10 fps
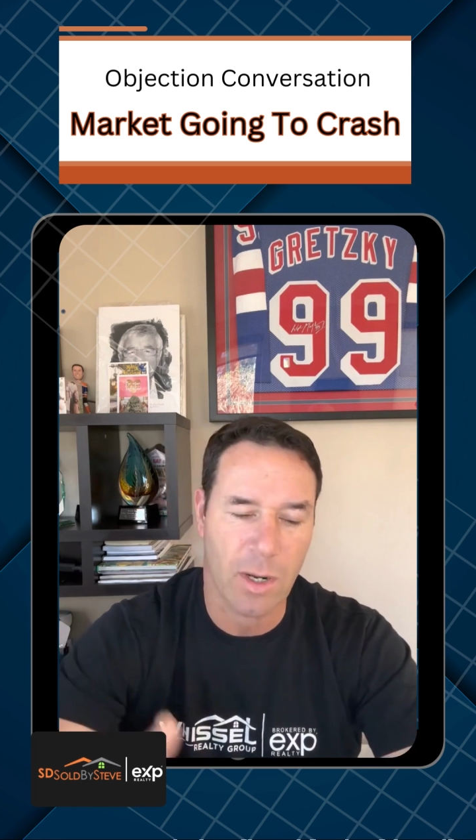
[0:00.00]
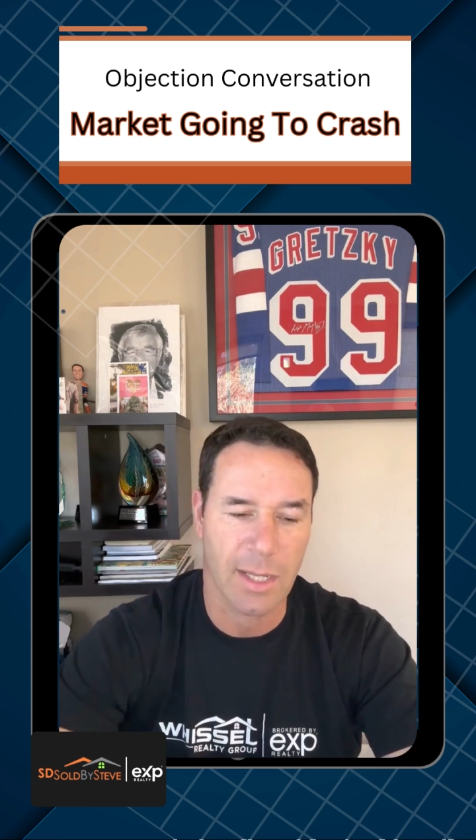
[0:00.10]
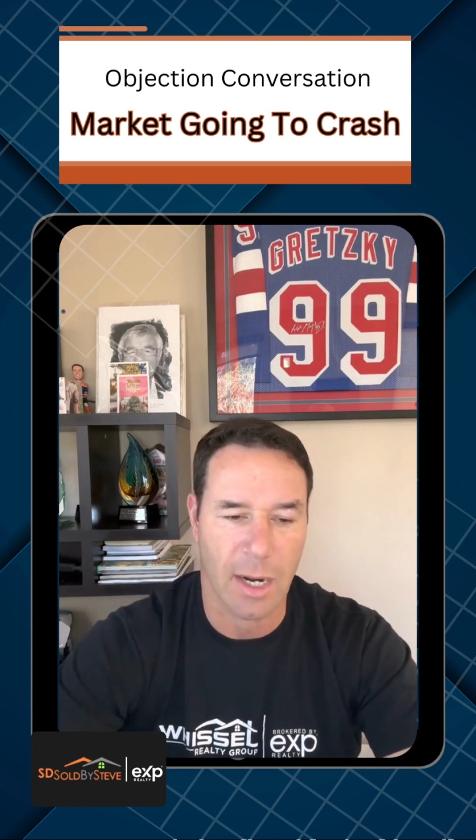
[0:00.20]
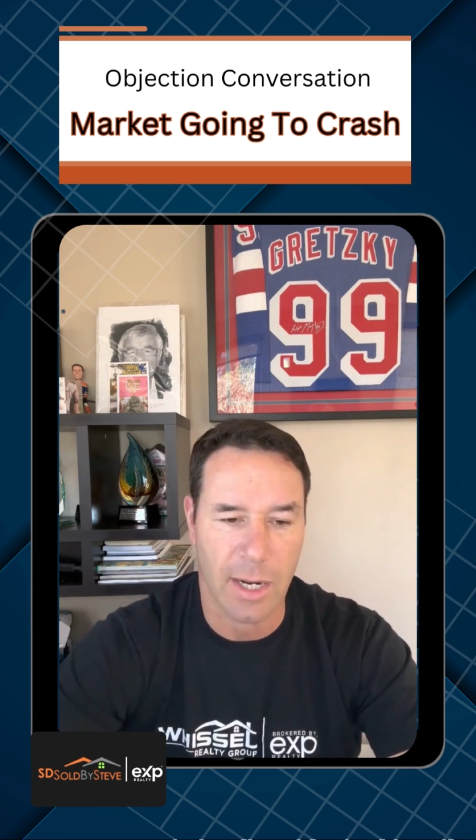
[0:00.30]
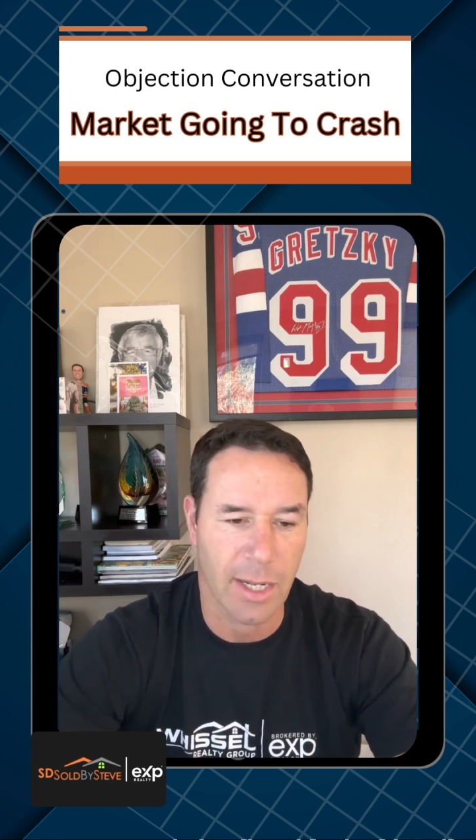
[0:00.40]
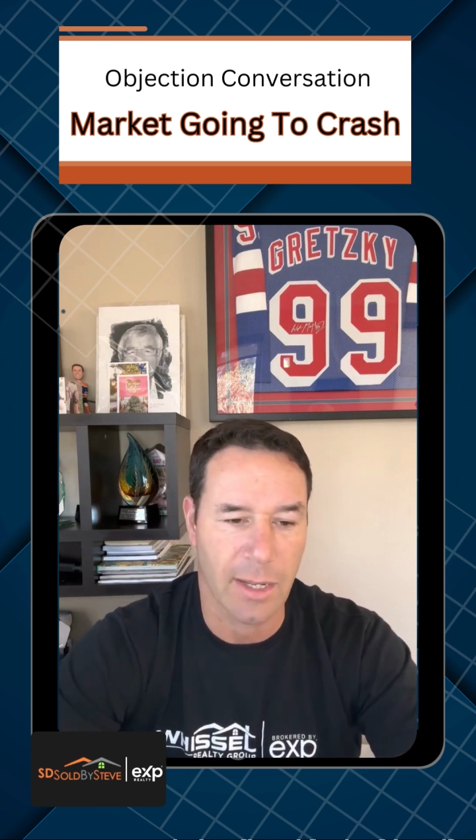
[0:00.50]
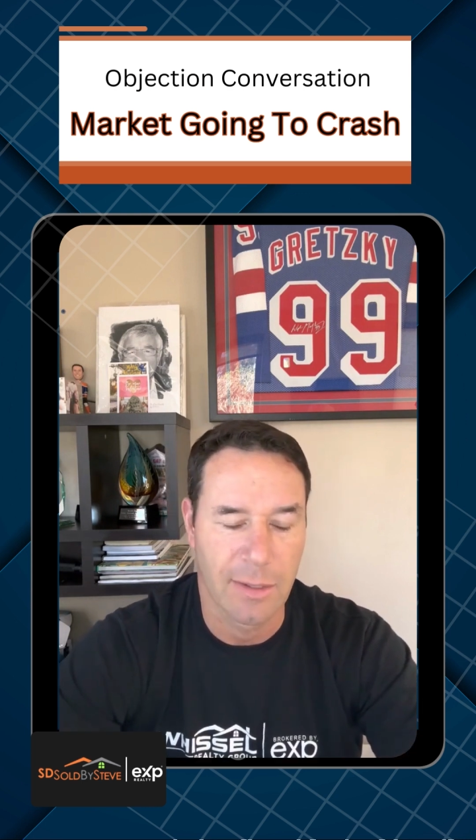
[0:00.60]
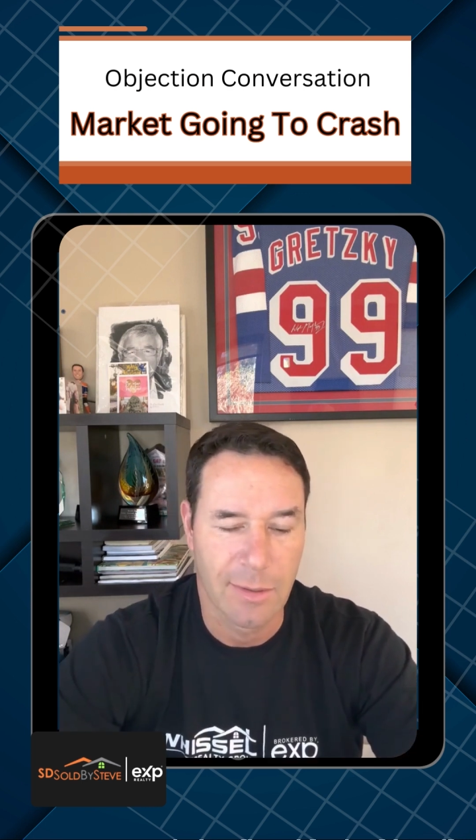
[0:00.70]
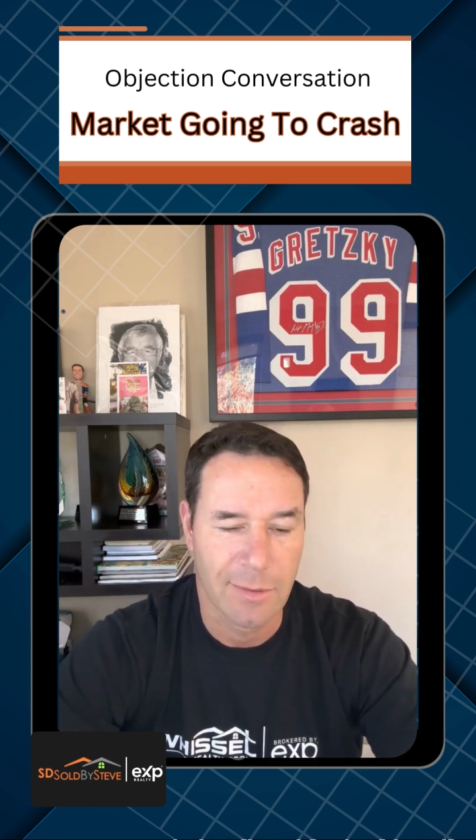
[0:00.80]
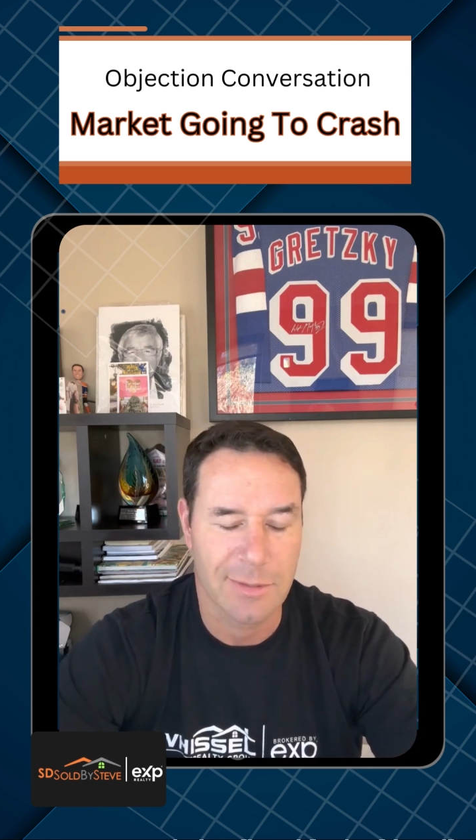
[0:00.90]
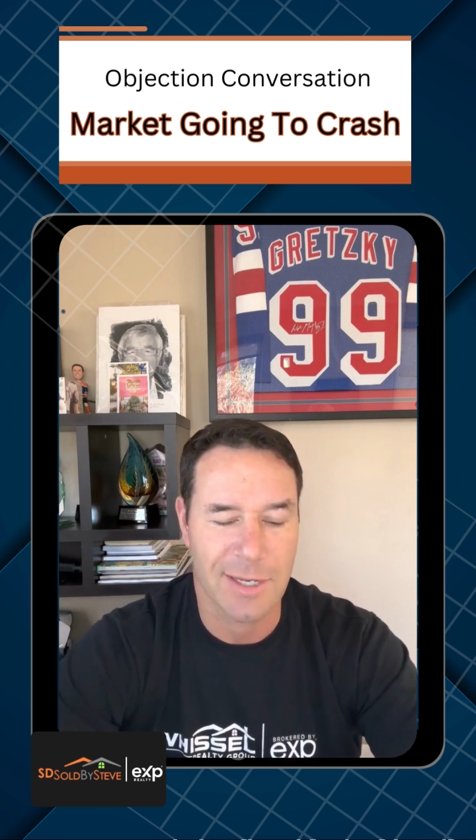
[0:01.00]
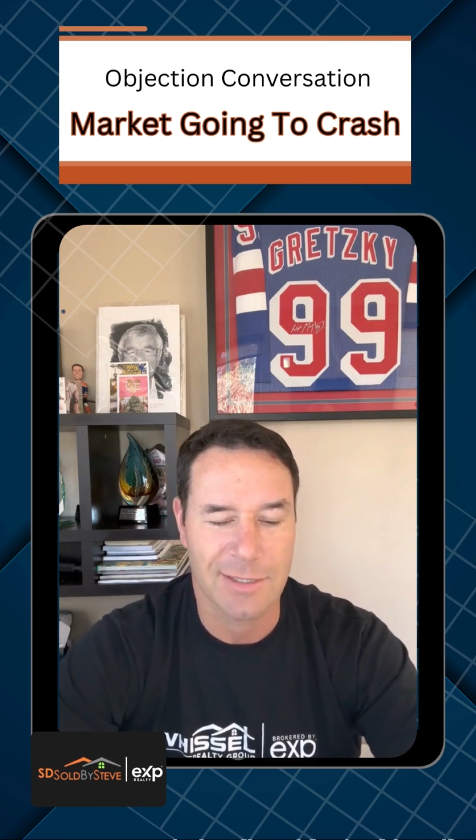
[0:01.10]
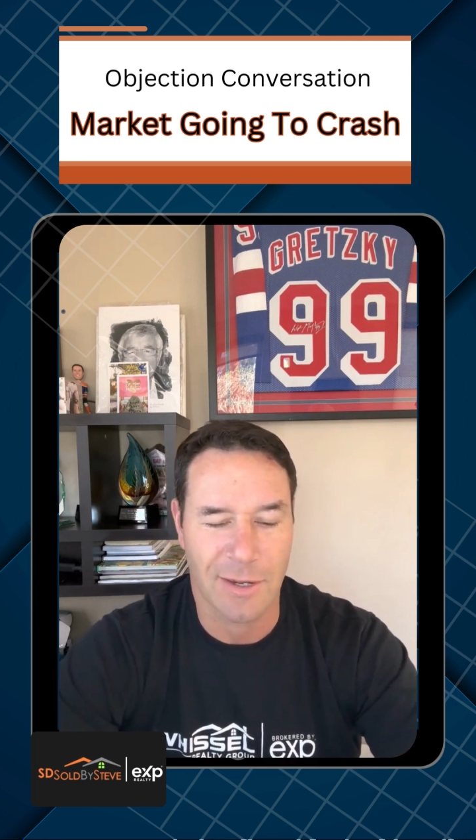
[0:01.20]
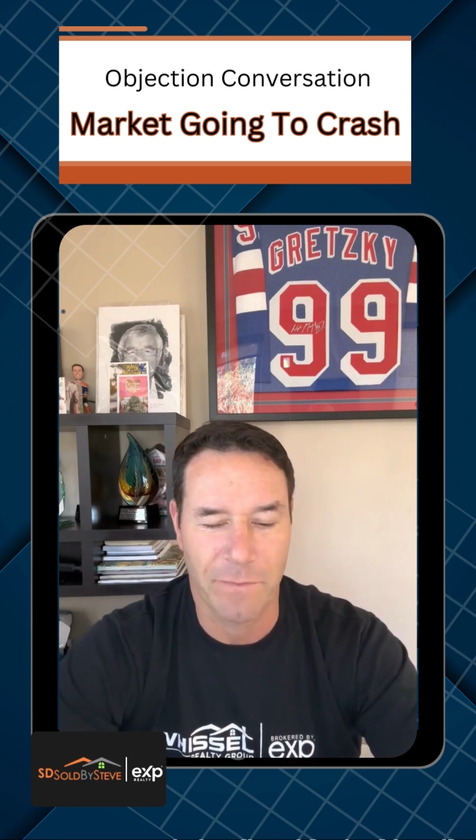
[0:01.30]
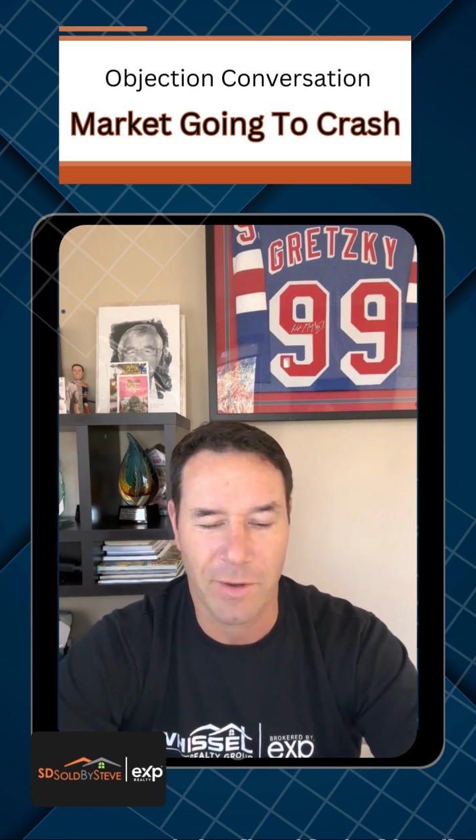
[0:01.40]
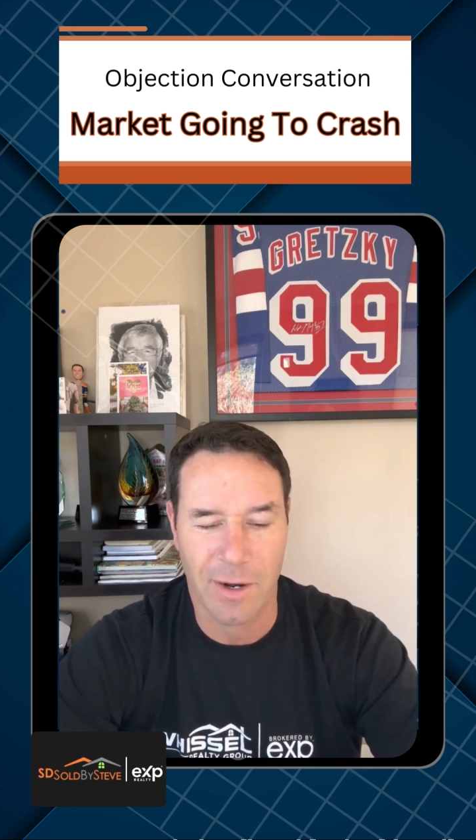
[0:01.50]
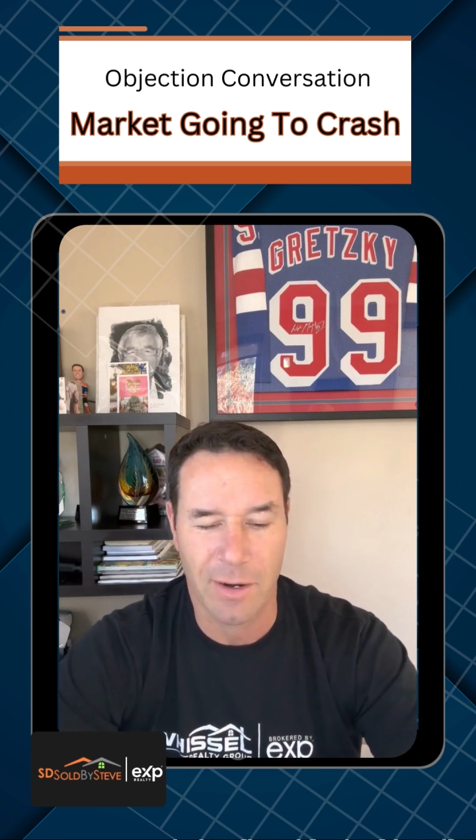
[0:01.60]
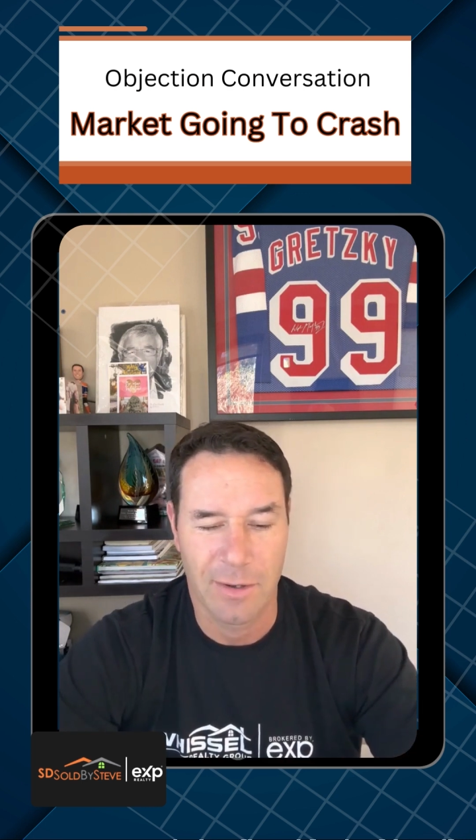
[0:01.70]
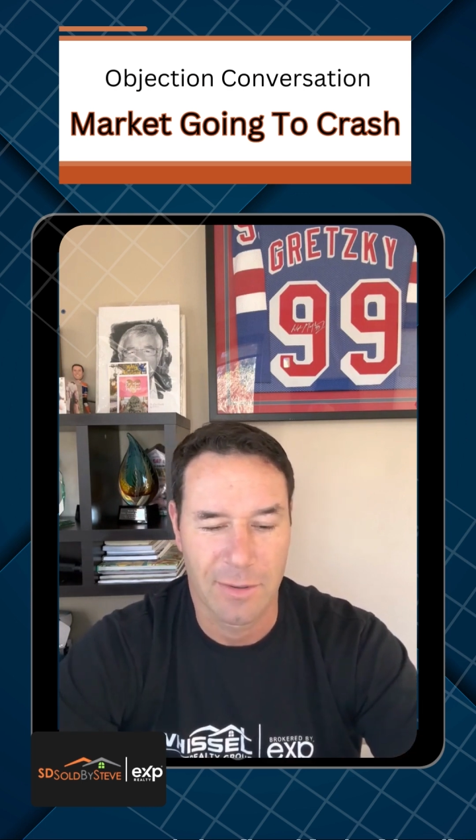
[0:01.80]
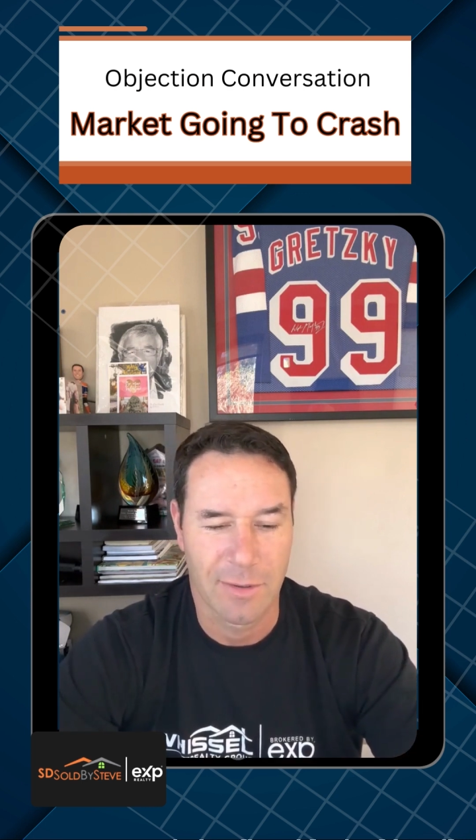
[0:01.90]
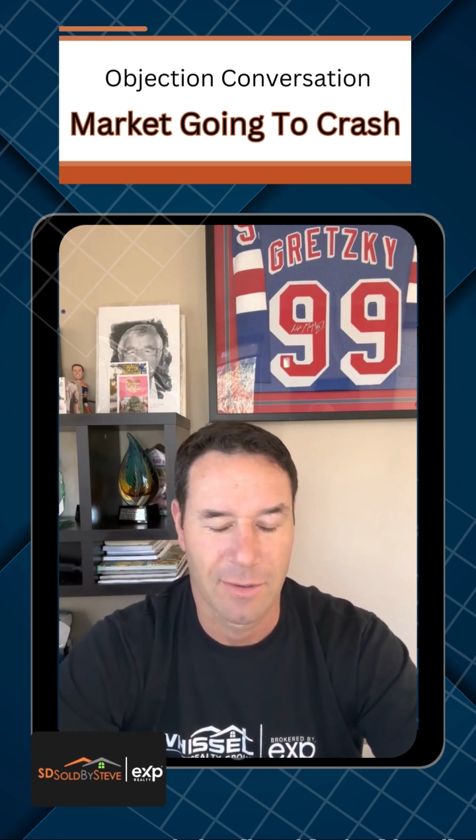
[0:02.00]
clarity. Does that sound fair?